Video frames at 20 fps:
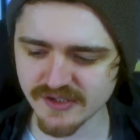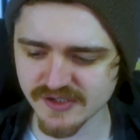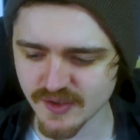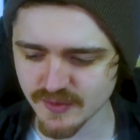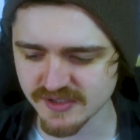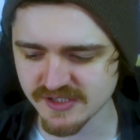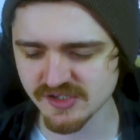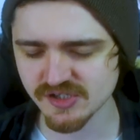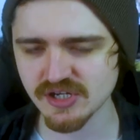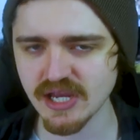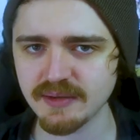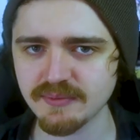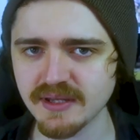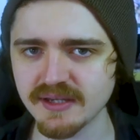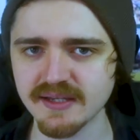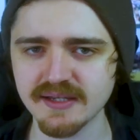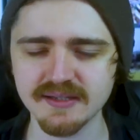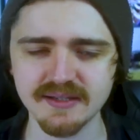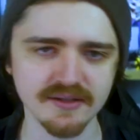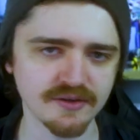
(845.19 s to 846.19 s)
So it's a shame
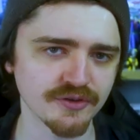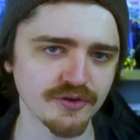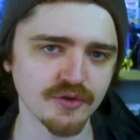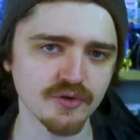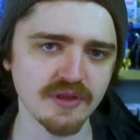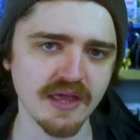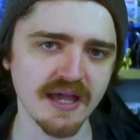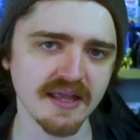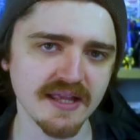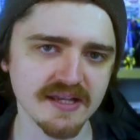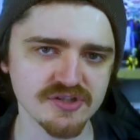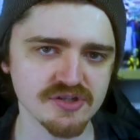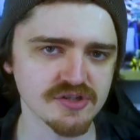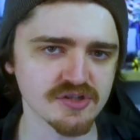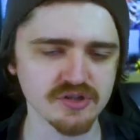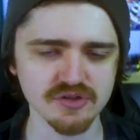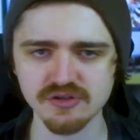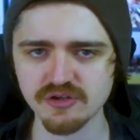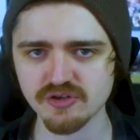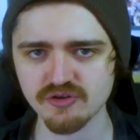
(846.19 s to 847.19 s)
that they didn't do that. That's
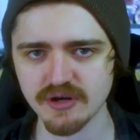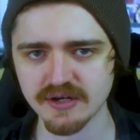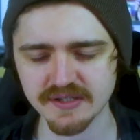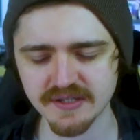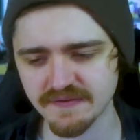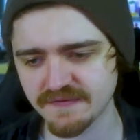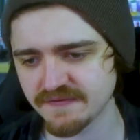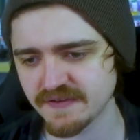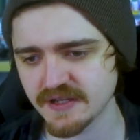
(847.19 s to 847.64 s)
just constructive